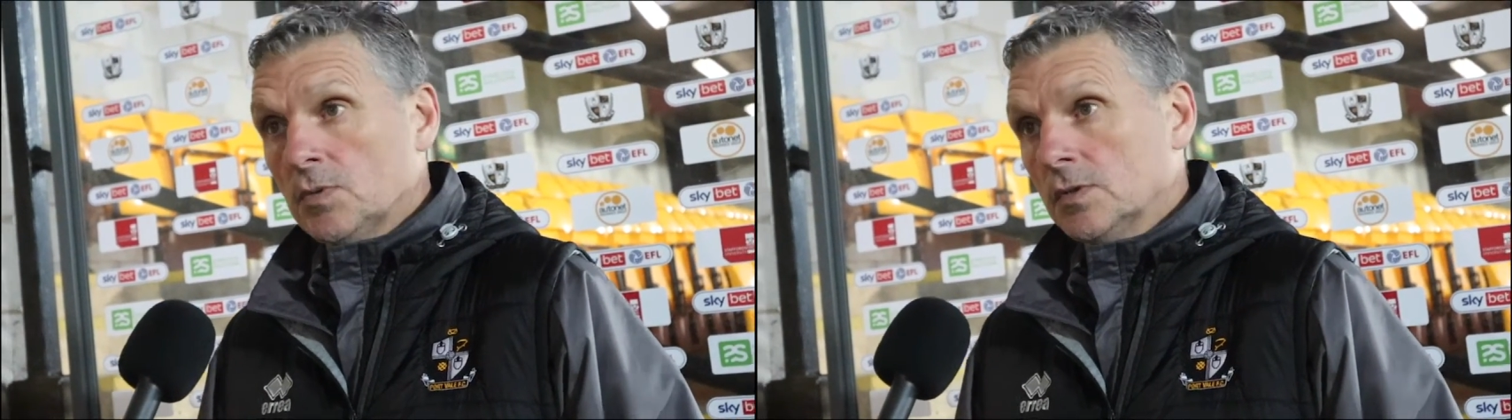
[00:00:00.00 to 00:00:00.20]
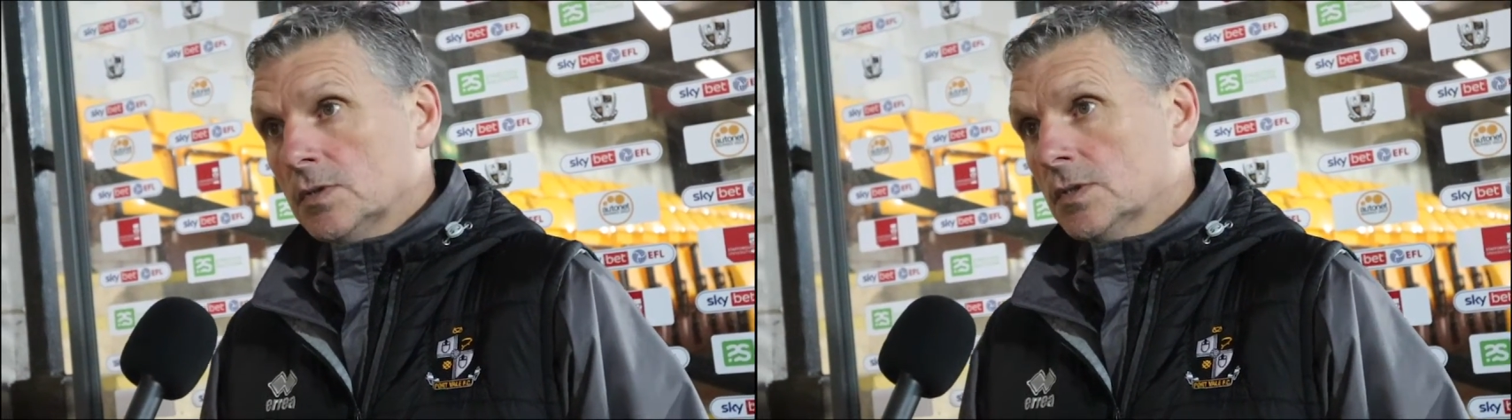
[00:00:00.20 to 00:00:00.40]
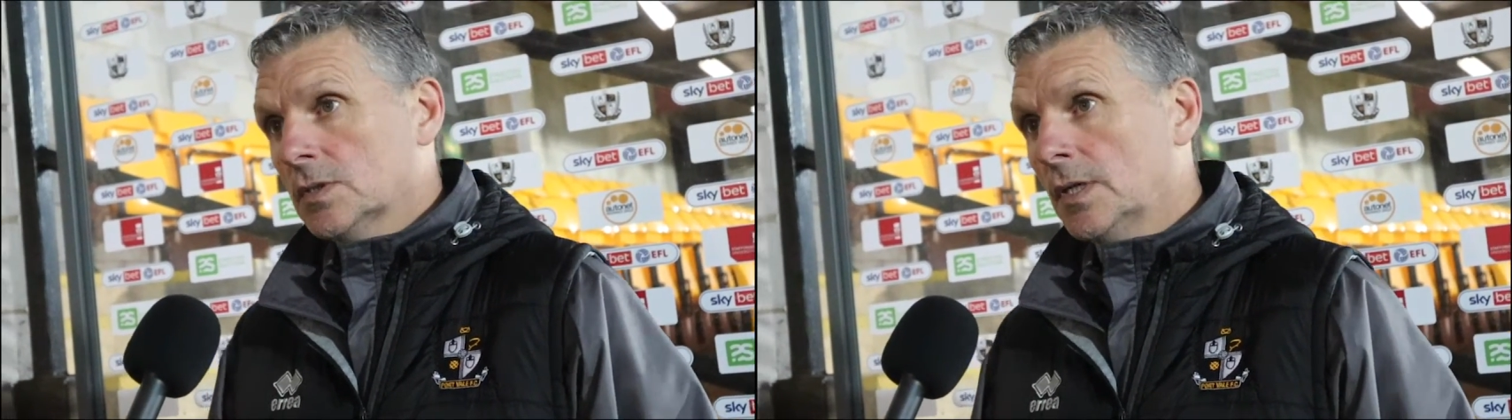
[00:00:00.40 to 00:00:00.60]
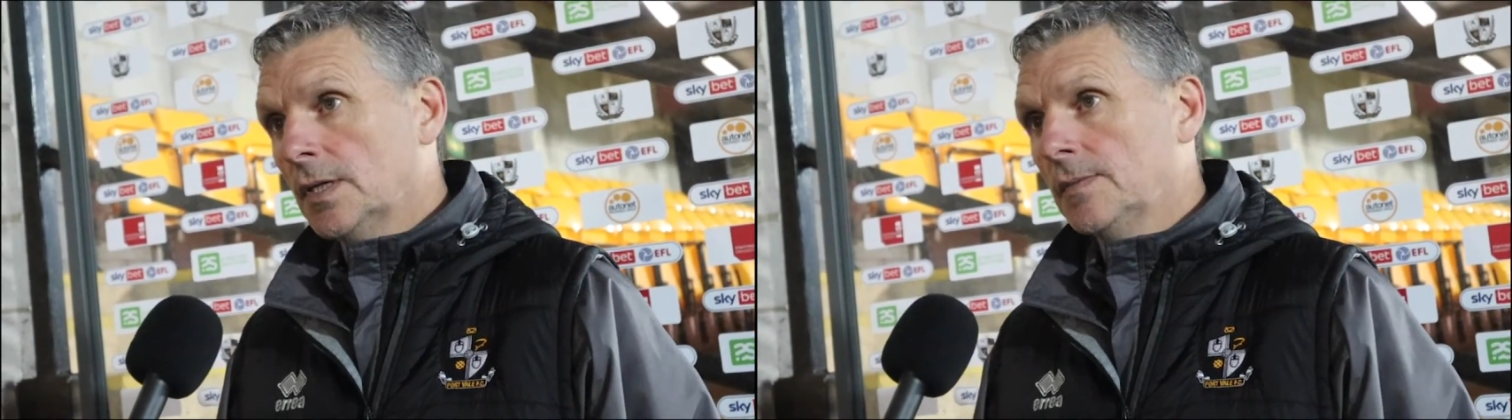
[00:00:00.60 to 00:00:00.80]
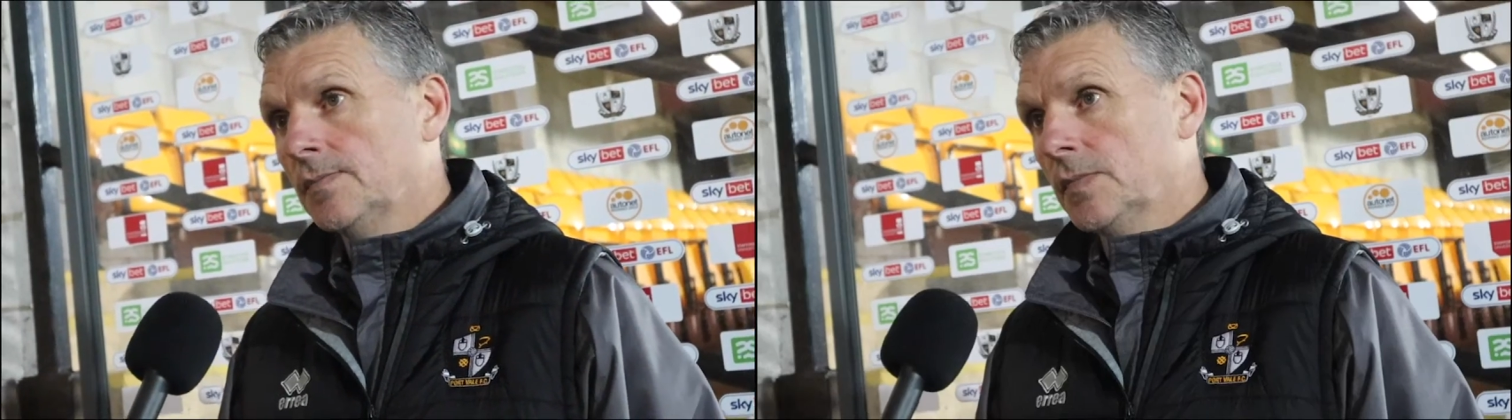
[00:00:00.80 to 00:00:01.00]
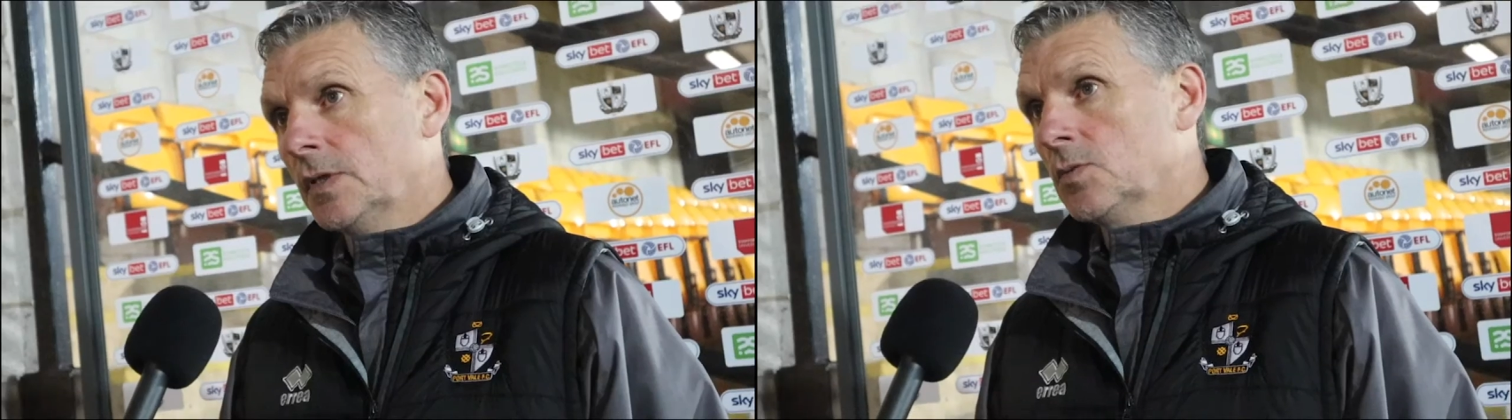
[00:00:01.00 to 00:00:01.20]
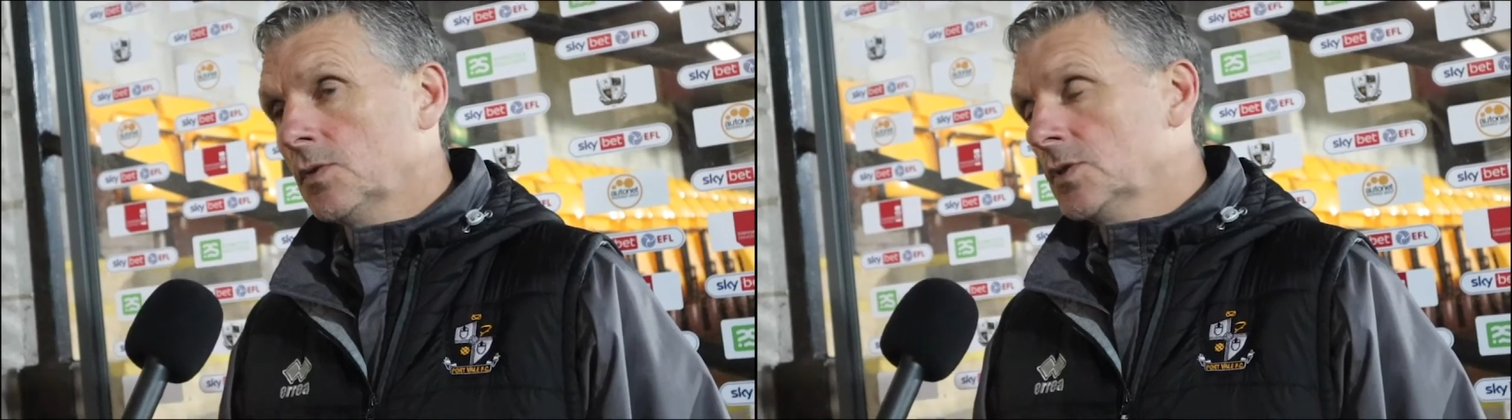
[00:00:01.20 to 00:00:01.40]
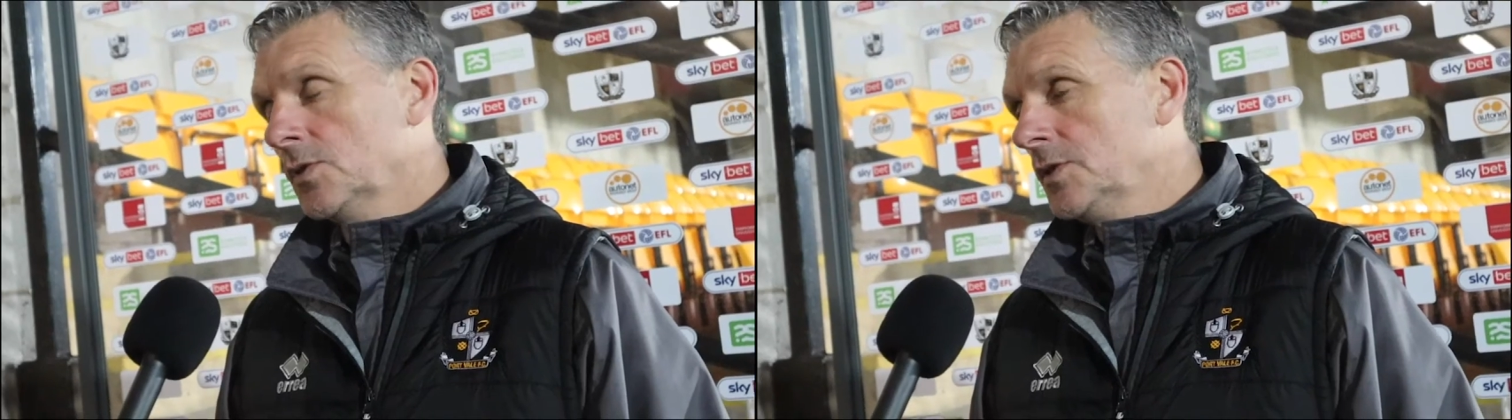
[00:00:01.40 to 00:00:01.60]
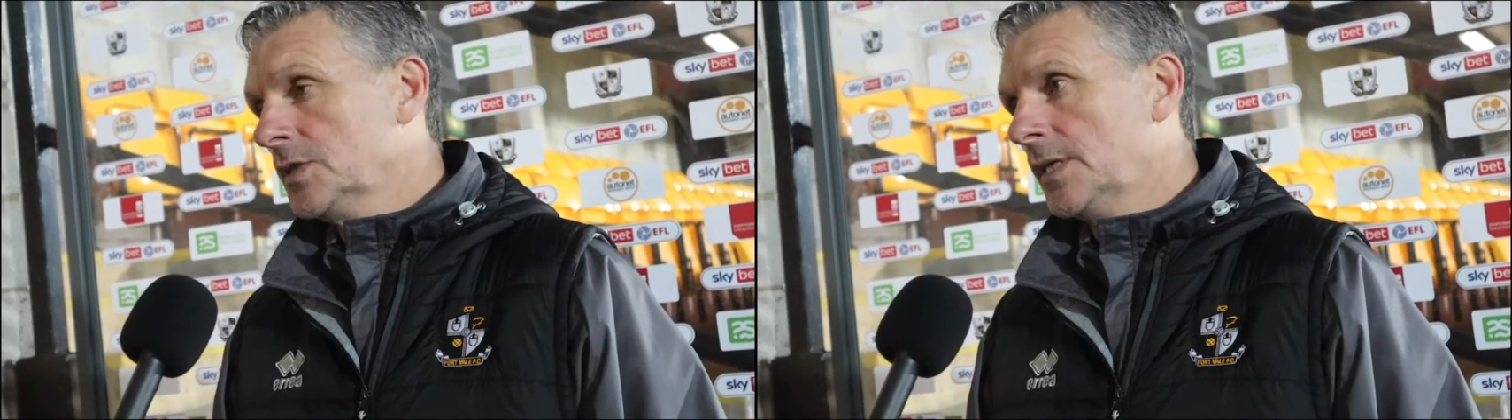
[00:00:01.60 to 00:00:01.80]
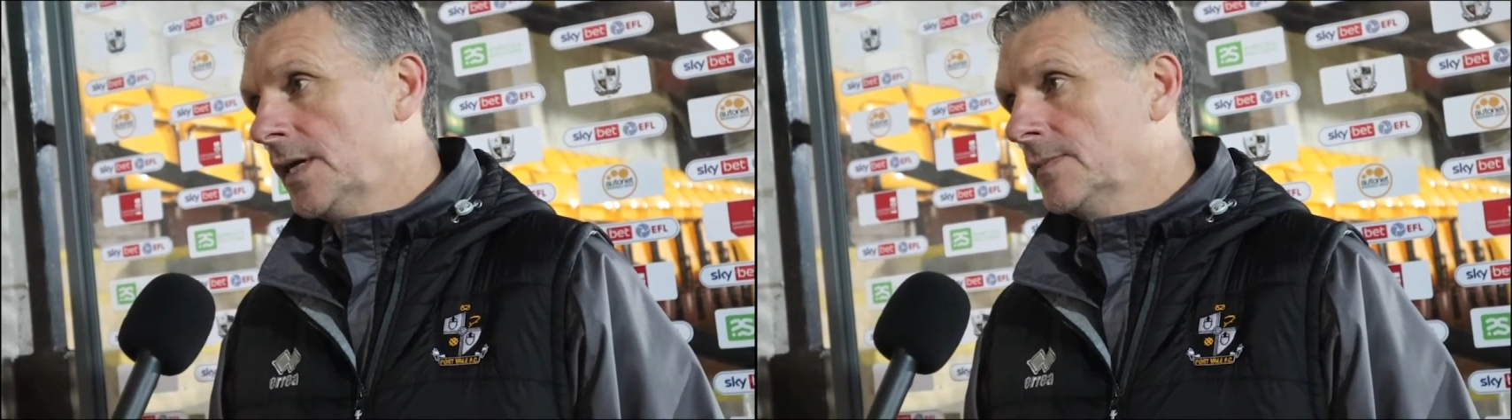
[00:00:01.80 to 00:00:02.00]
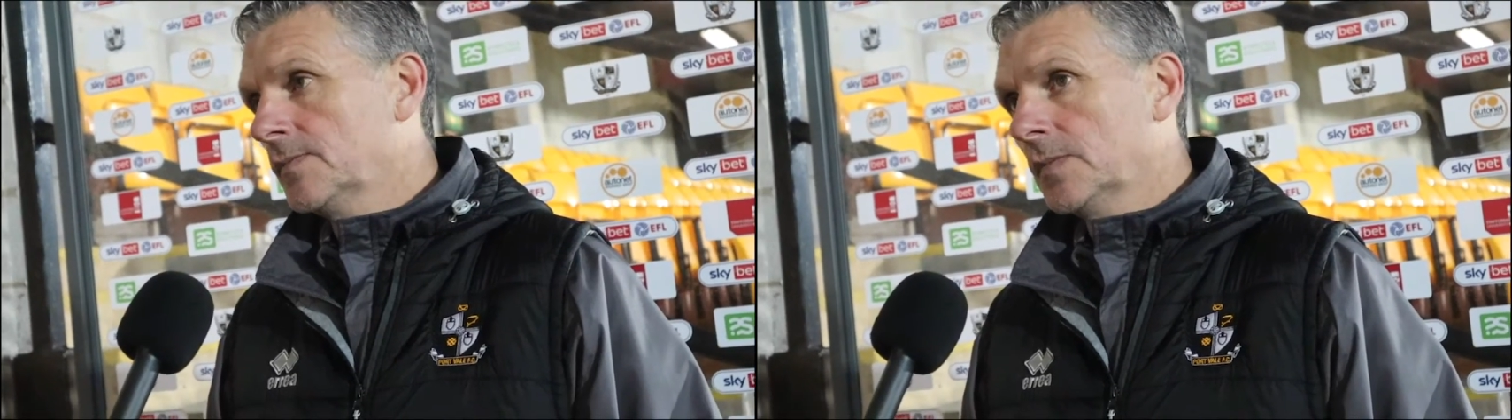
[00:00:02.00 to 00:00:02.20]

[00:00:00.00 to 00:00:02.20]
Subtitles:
what's done us today.